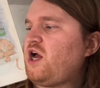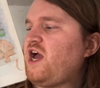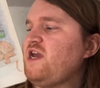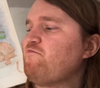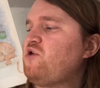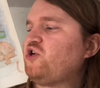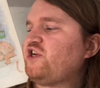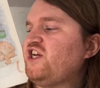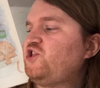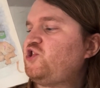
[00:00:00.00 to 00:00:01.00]
Eight
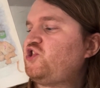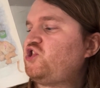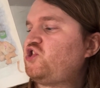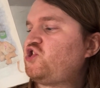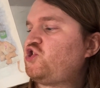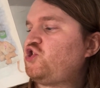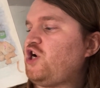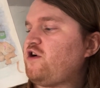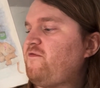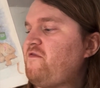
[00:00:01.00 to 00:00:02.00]
monkeys
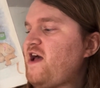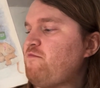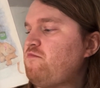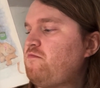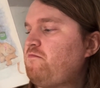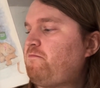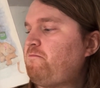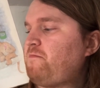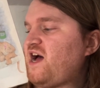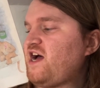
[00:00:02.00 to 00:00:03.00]
stuck them
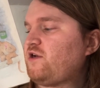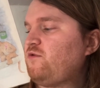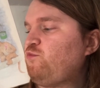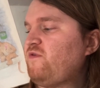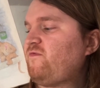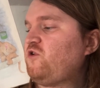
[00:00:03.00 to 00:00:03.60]
back with